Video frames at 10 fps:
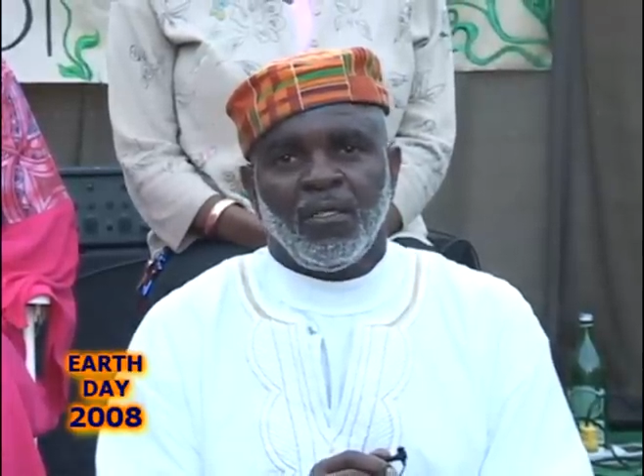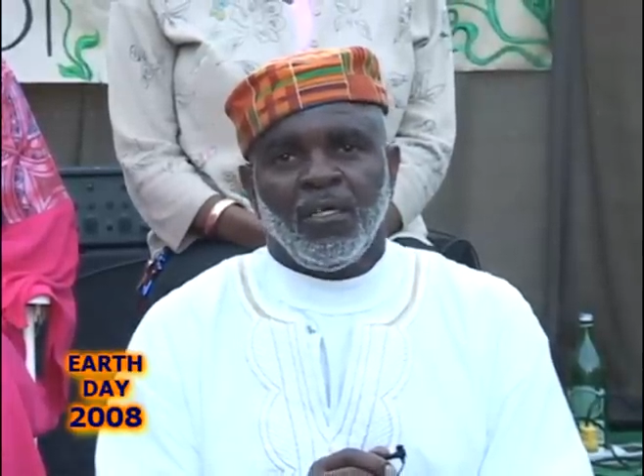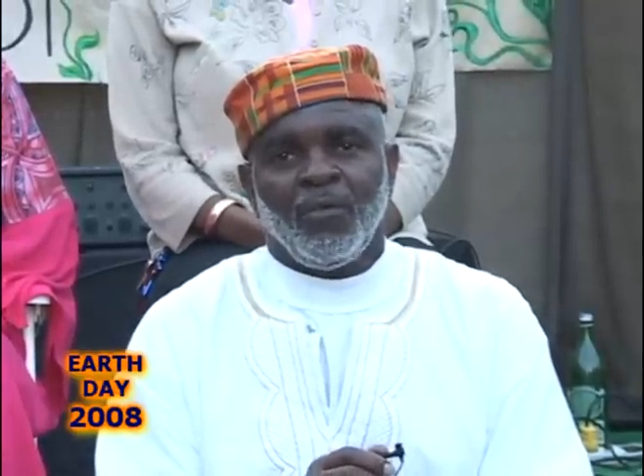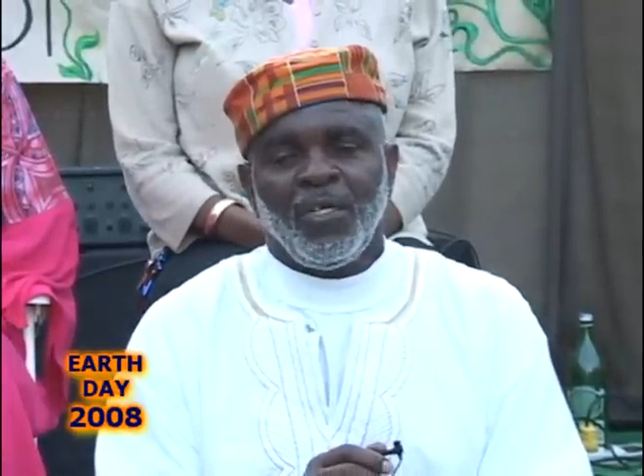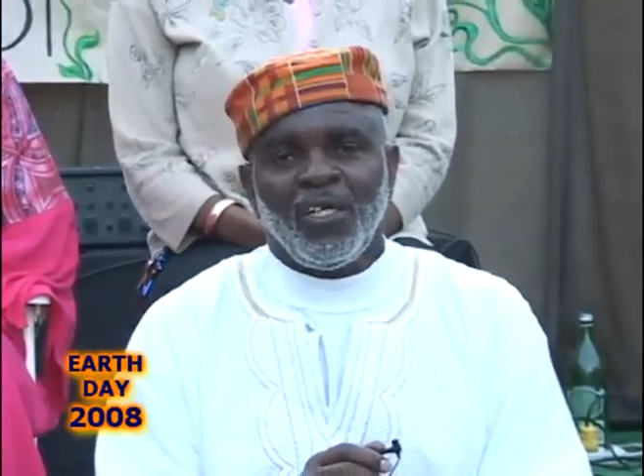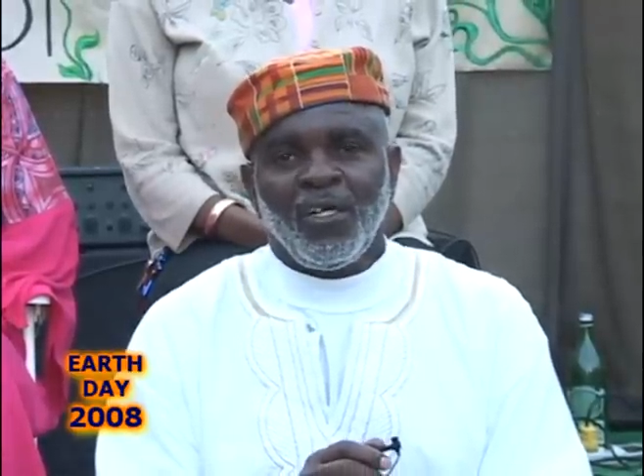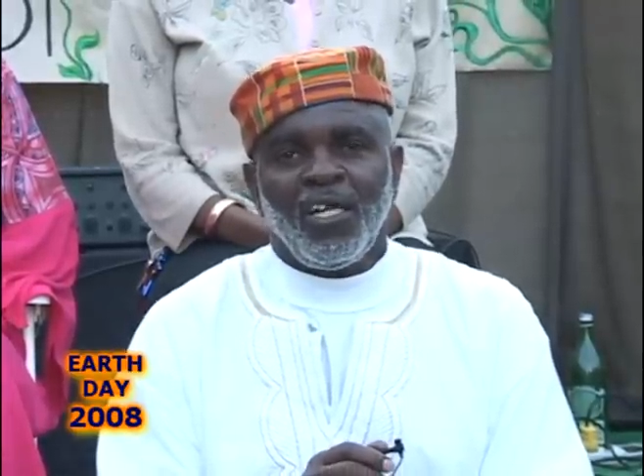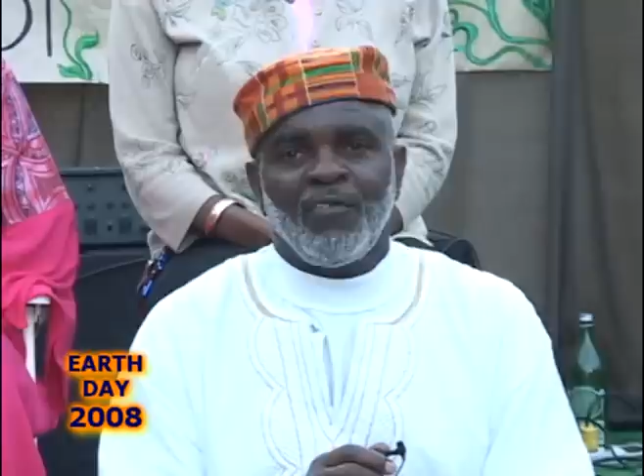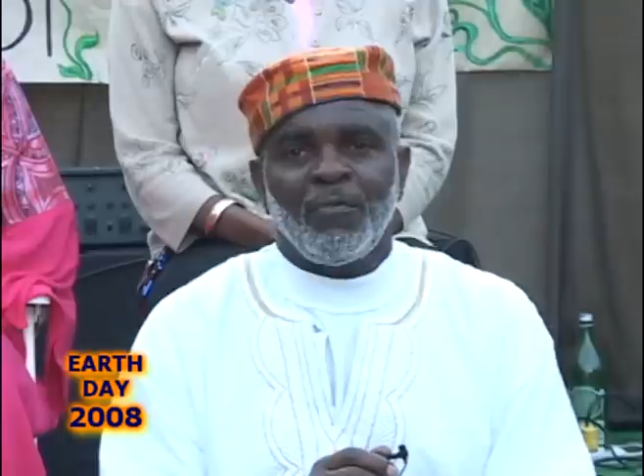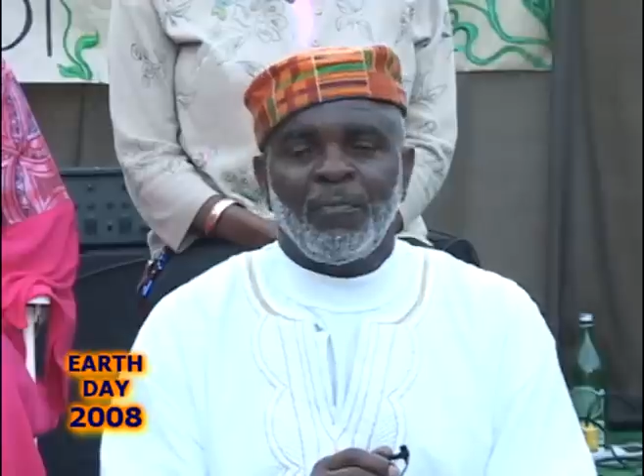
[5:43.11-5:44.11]
If we don't
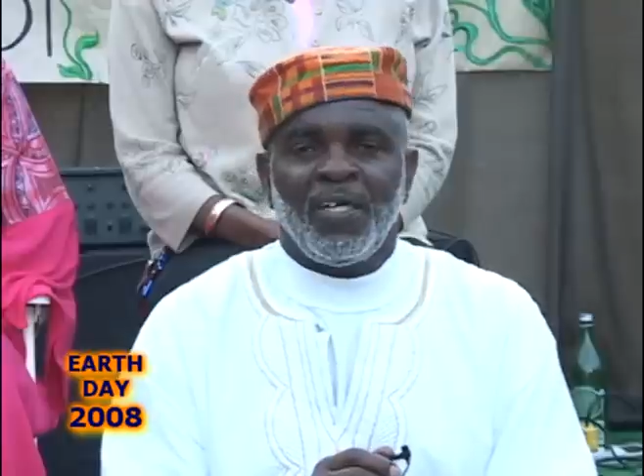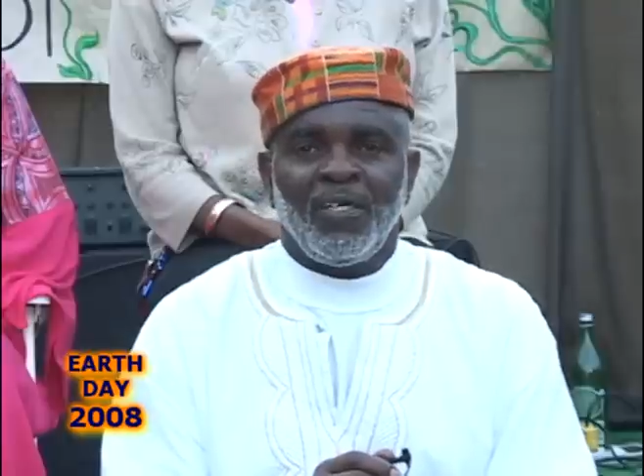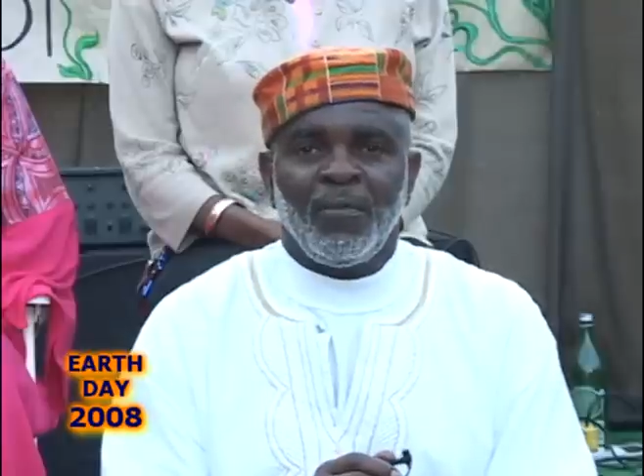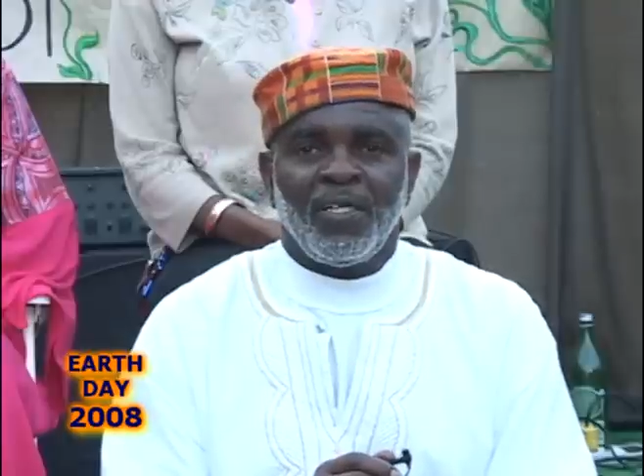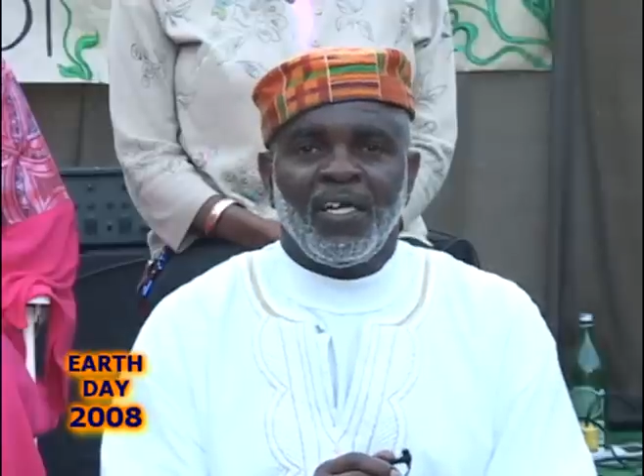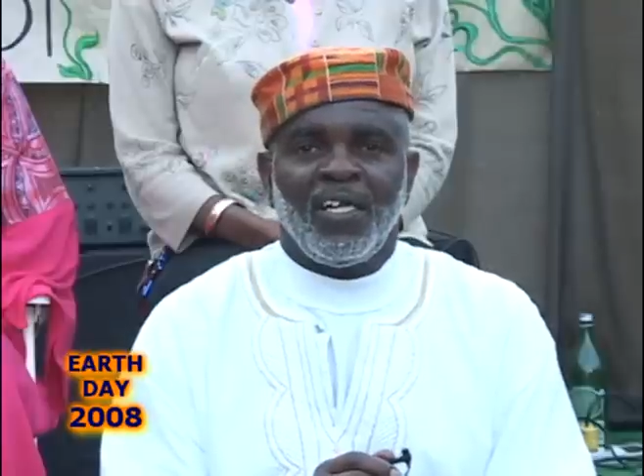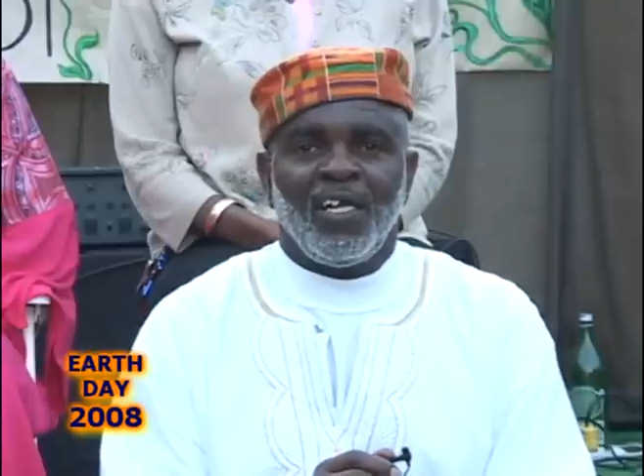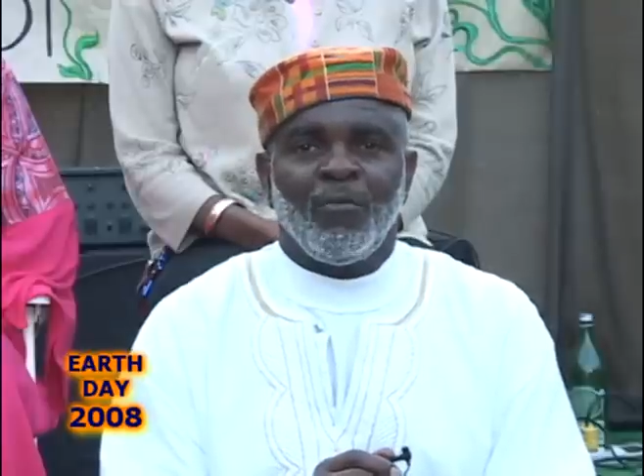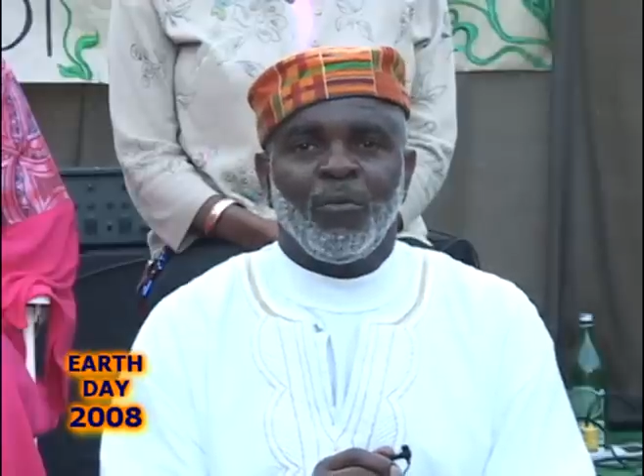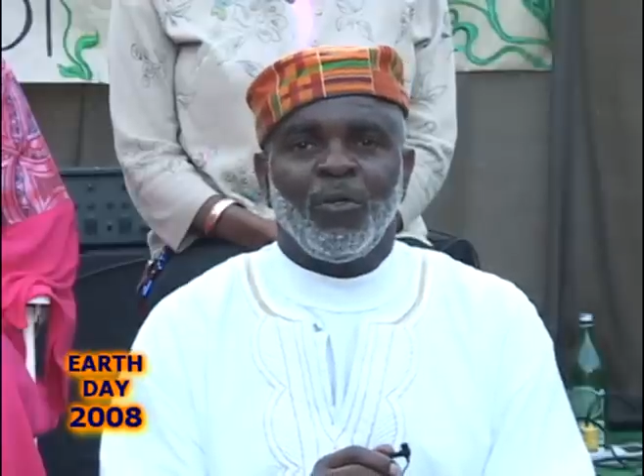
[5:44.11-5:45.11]
have a planet, we can't
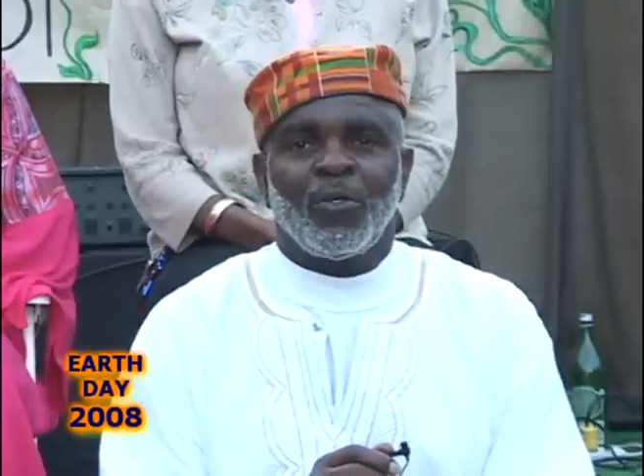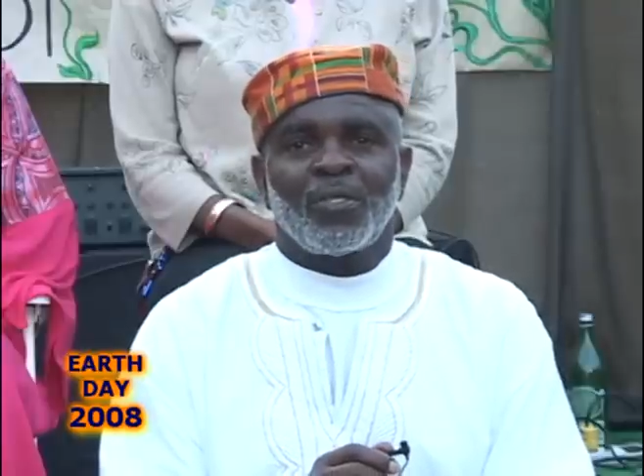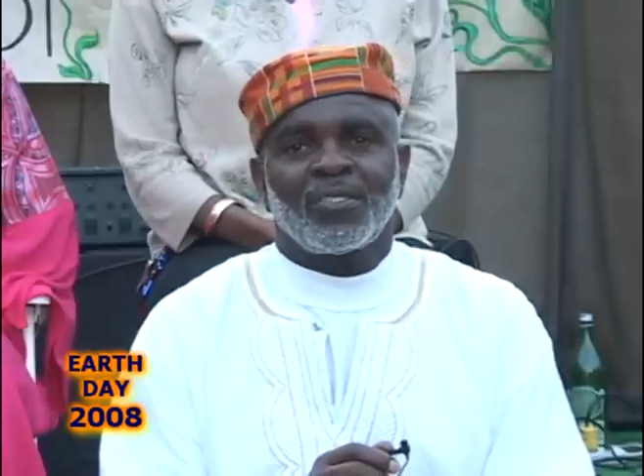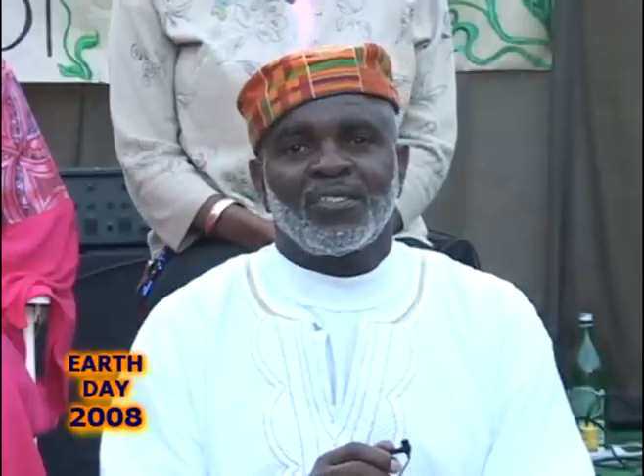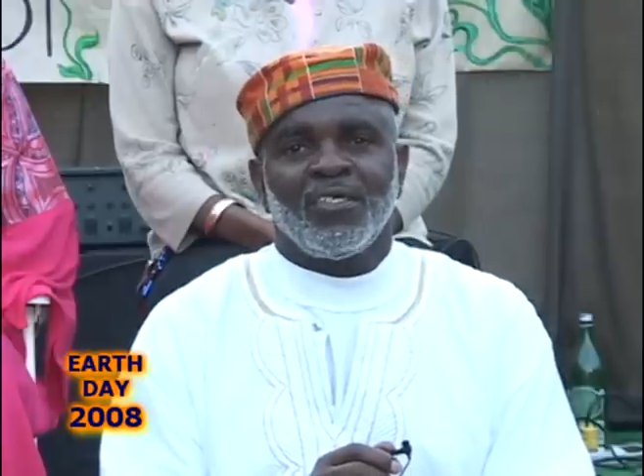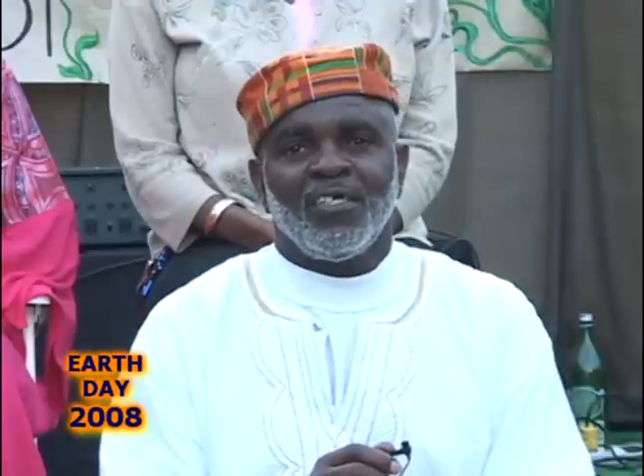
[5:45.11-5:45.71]
have wars.